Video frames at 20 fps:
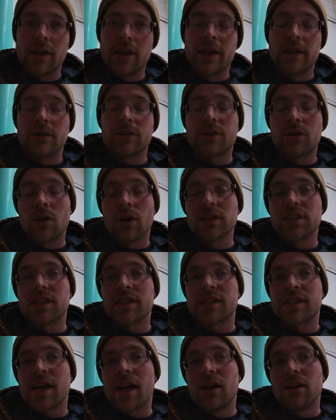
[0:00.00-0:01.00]
it causes
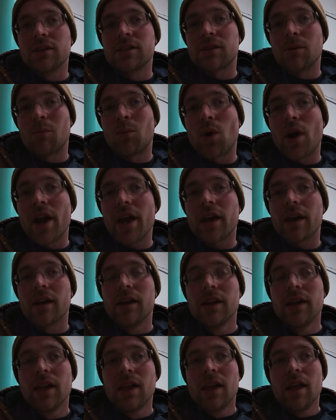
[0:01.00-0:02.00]
cells to break
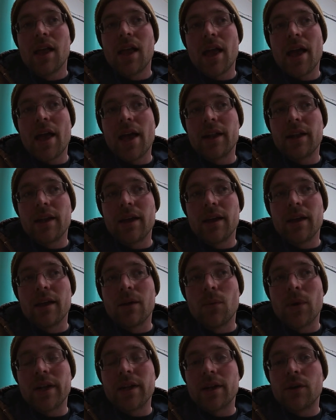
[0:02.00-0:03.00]
and
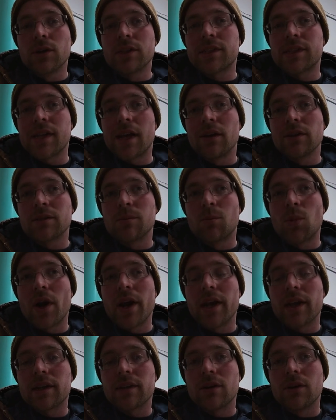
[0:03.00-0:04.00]
uh, when those cells
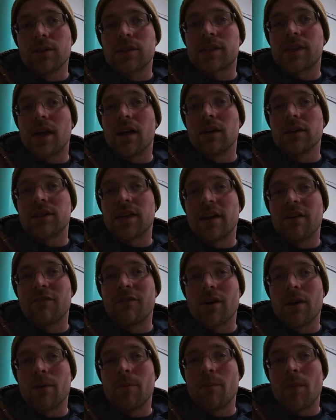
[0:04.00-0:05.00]
break those cells
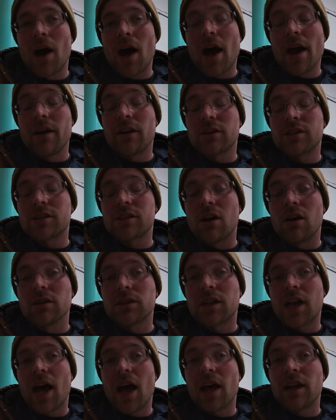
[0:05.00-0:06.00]
have a higher
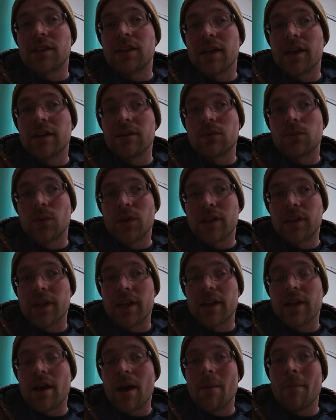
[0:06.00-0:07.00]
salt content
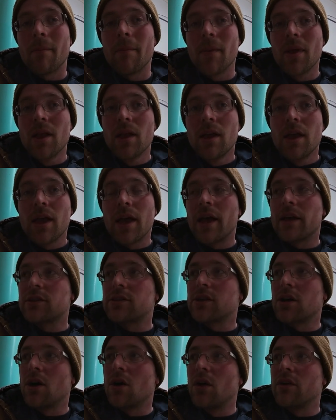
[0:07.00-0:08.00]
within them and
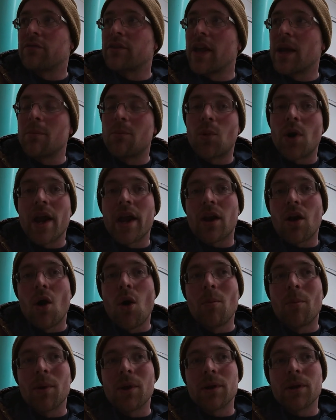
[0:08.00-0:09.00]
so if they break
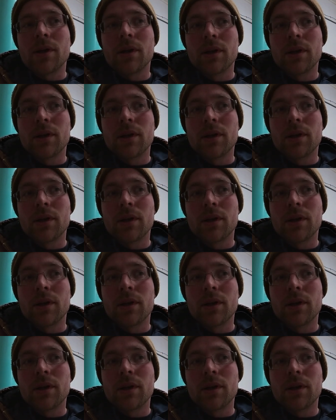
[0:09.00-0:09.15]
open